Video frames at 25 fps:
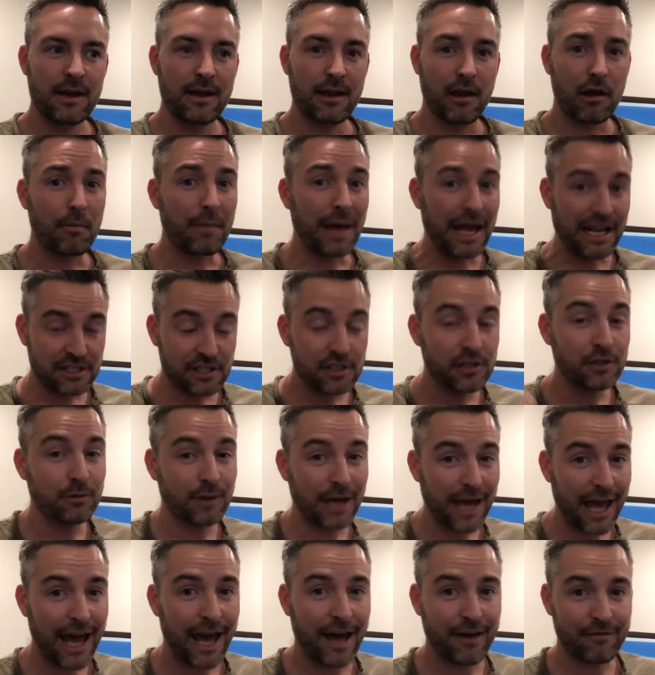Now imagine you
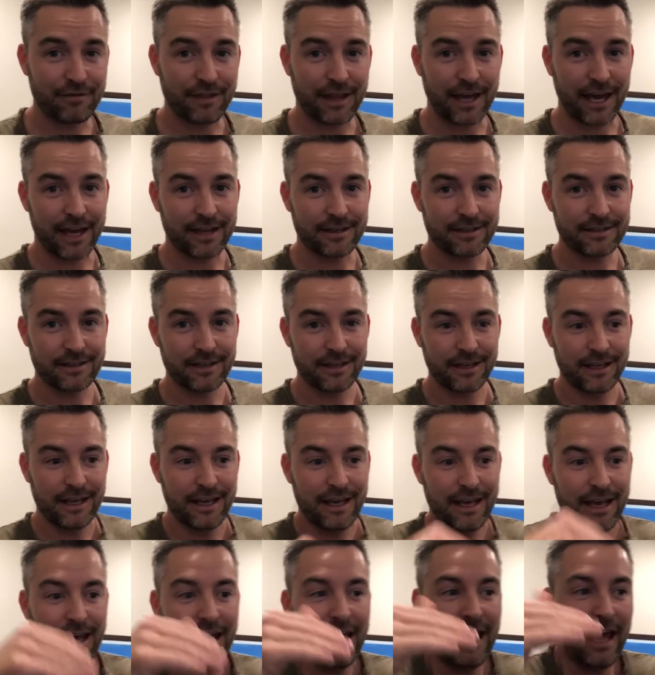have that
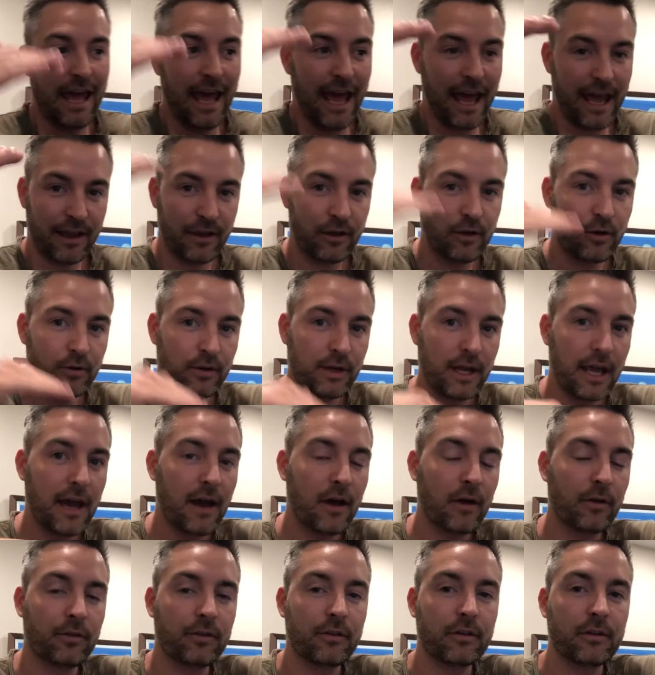and go
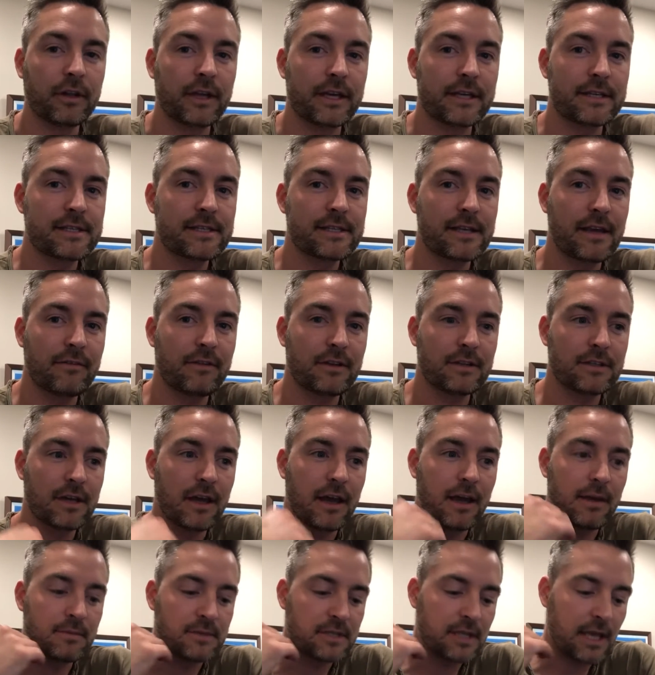down the list 7
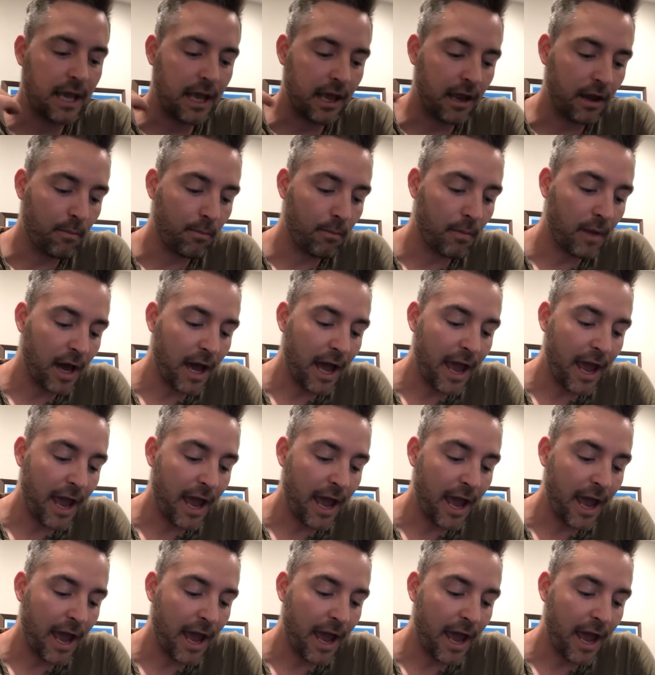times. And